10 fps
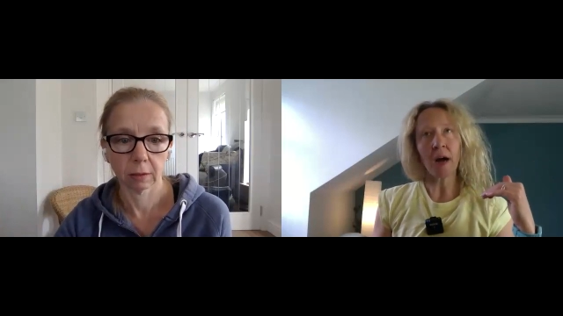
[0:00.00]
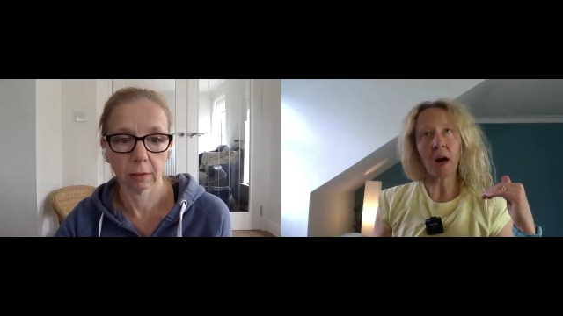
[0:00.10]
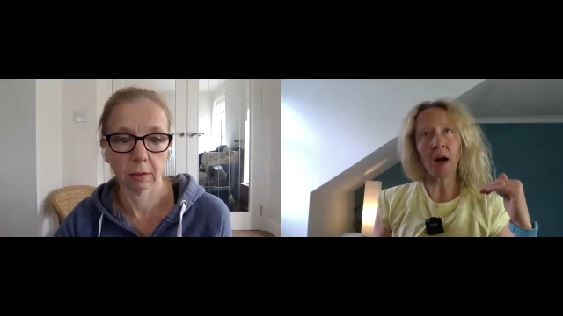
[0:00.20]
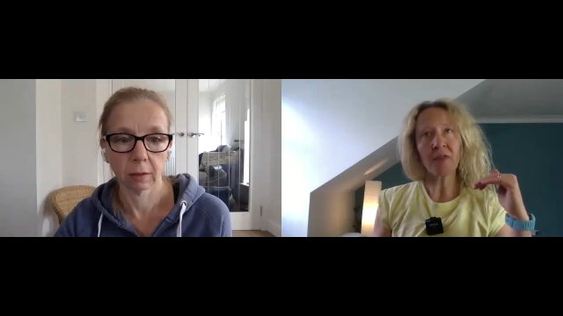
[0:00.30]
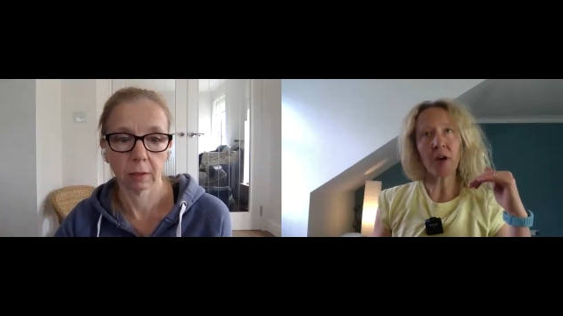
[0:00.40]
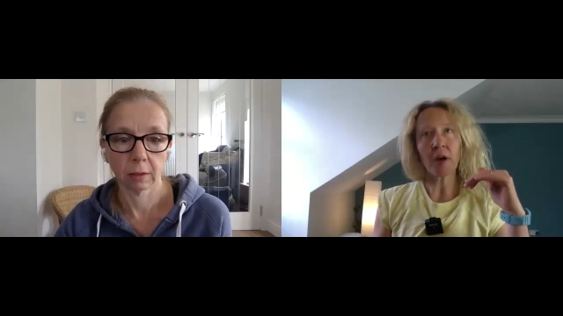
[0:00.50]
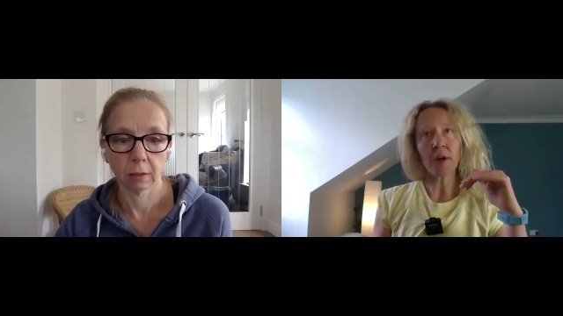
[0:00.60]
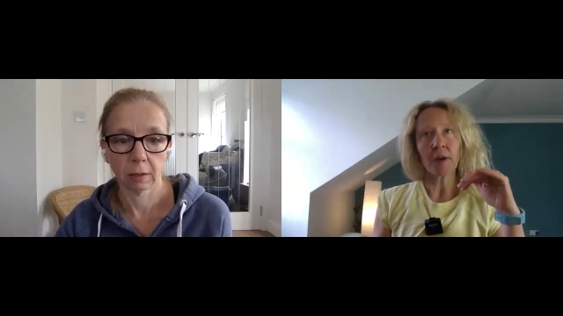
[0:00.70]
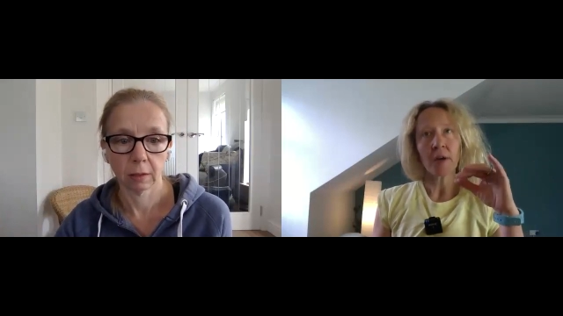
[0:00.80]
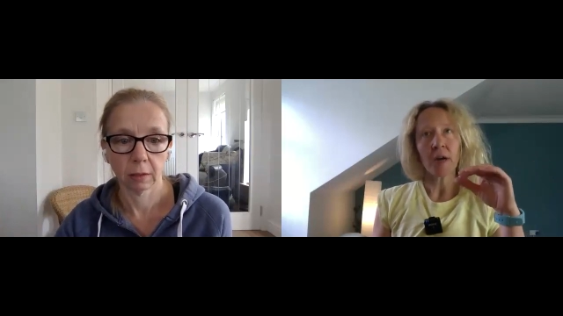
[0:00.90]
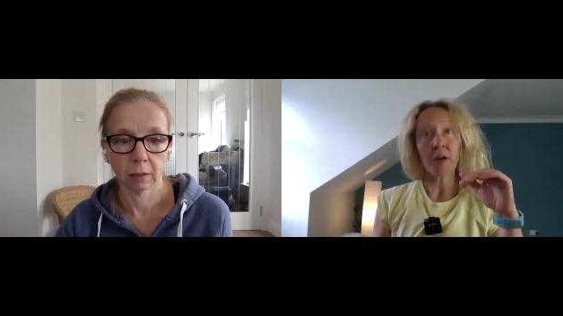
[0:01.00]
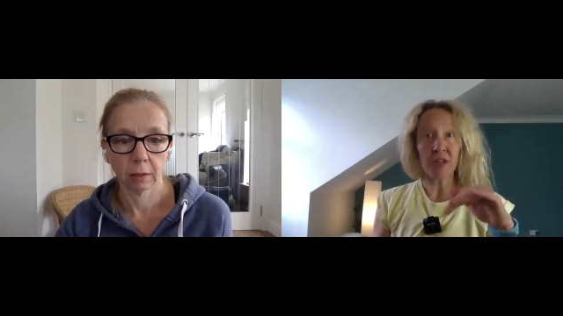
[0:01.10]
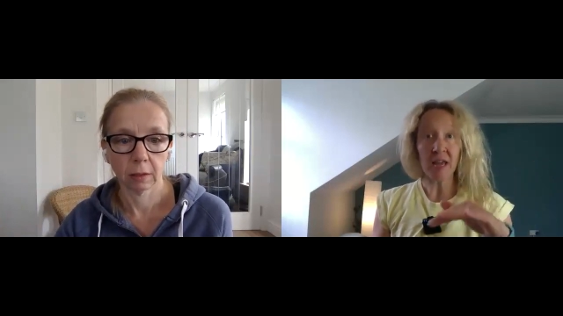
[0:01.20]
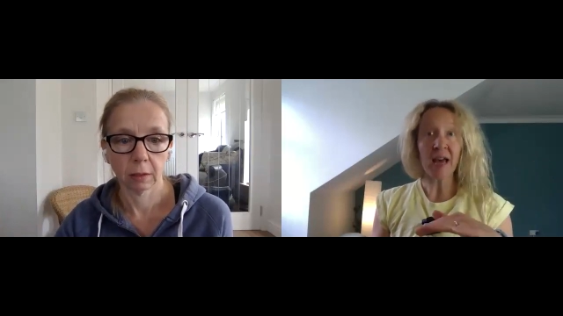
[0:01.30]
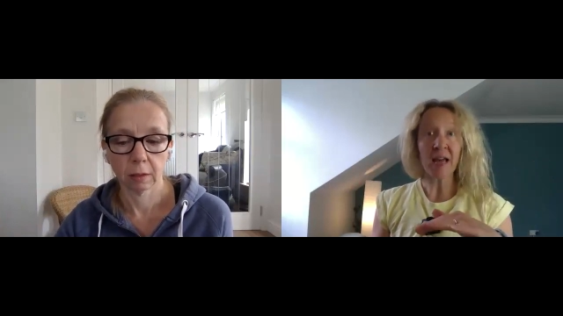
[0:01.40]
Speaker 1: either at
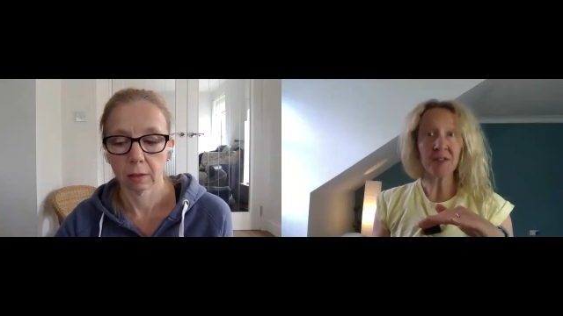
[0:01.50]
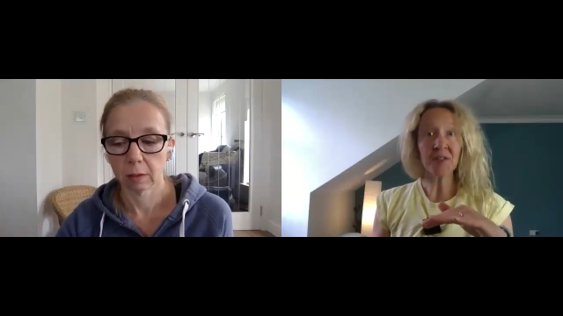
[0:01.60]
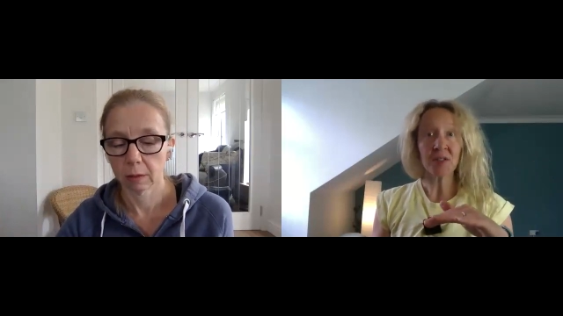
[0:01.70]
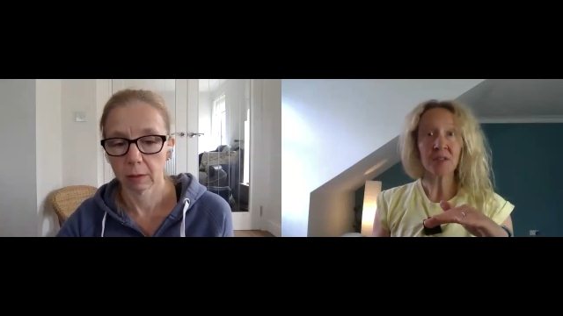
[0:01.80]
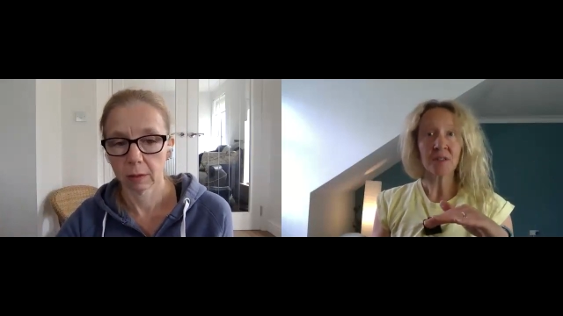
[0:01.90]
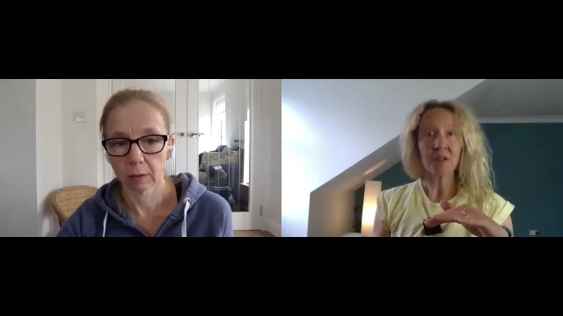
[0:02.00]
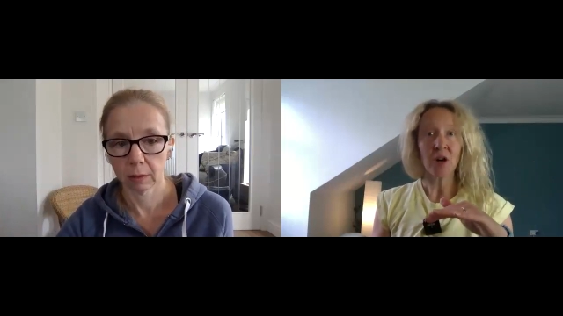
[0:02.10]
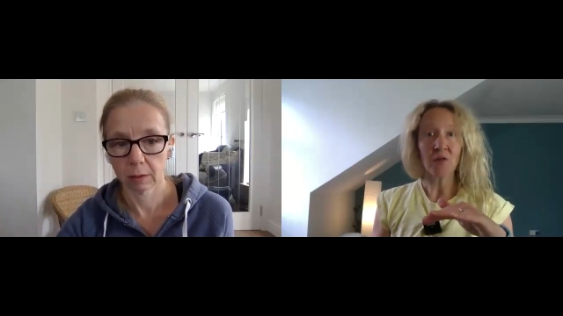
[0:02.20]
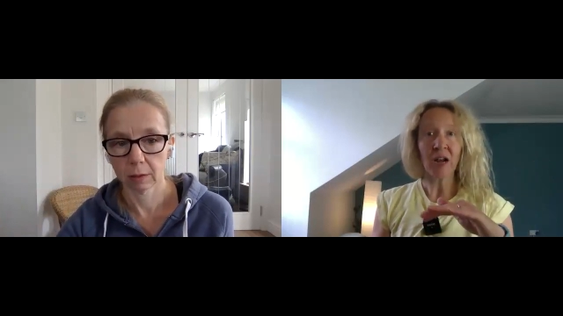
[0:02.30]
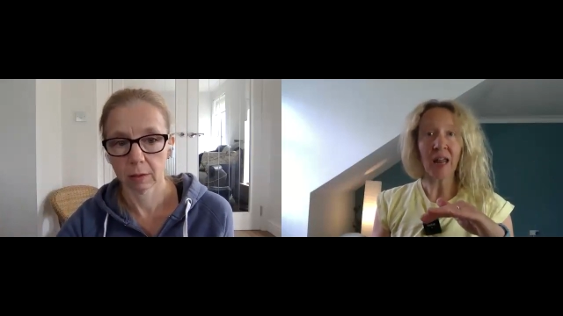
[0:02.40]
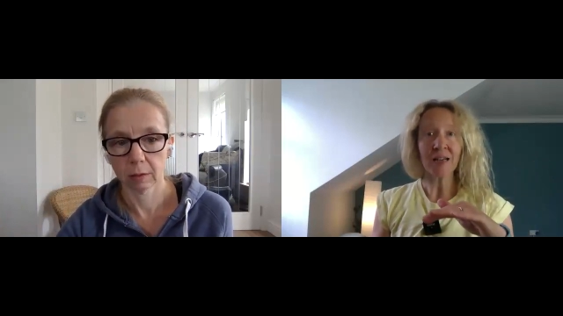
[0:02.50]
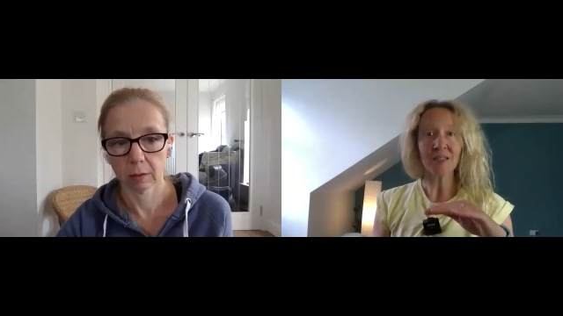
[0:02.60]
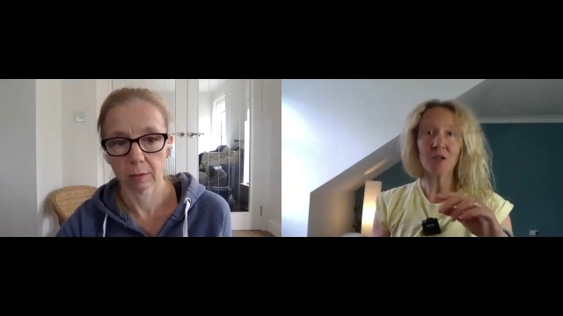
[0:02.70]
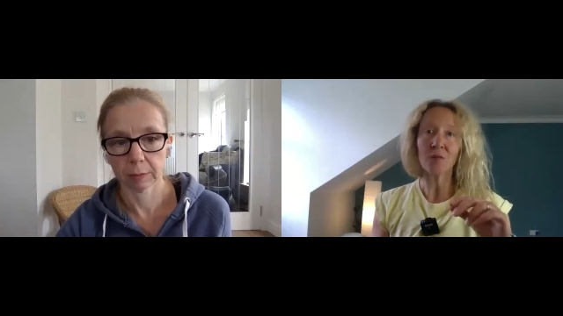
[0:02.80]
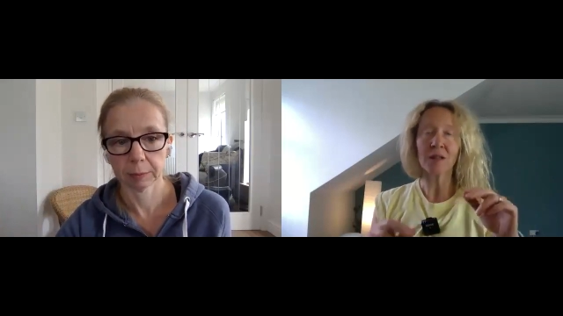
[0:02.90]
the end of class
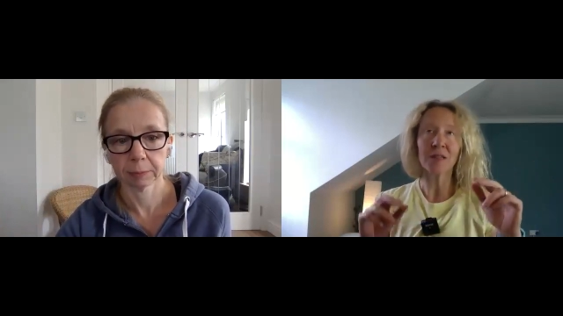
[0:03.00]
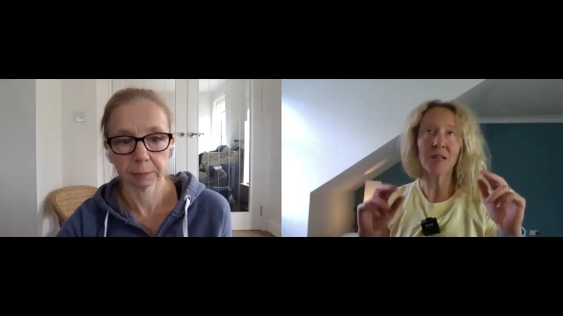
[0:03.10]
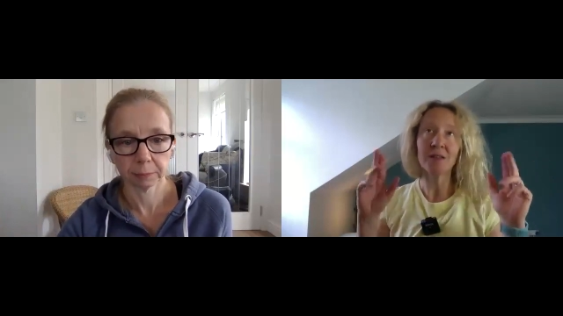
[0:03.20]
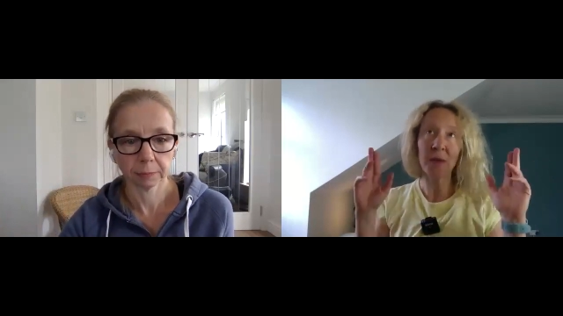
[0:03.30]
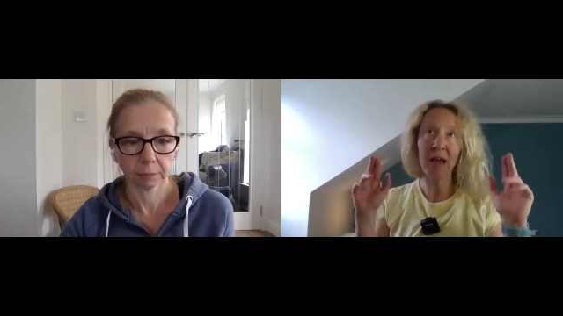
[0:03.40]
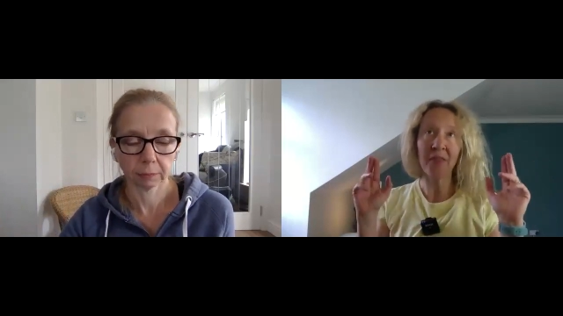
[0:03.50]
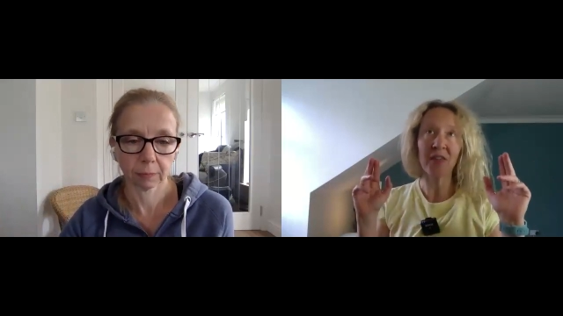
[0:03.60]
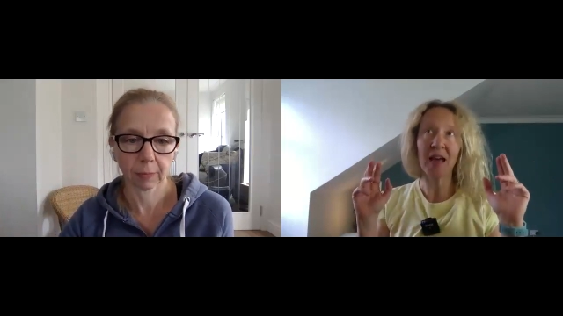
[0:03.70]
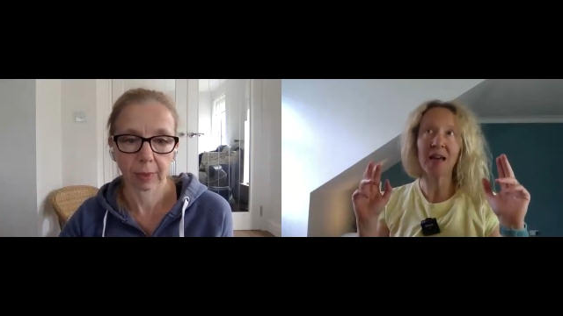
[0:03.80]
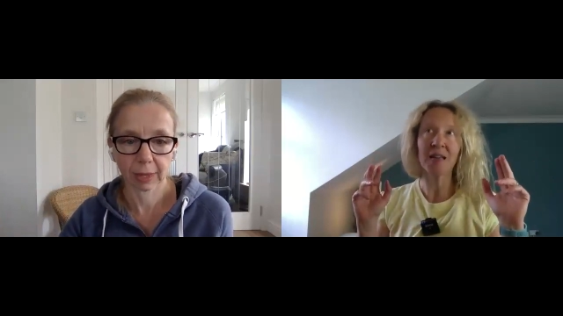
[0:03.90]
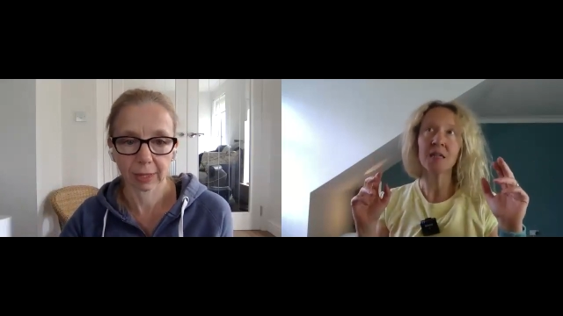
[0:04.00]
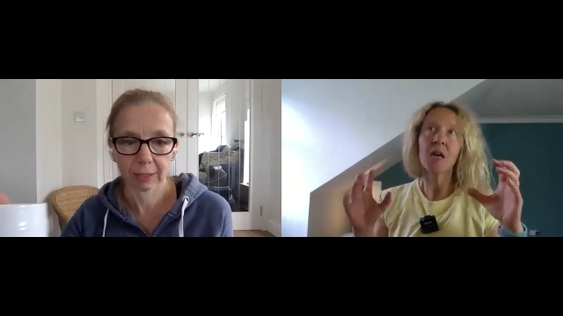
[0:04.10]
well seem to be at the end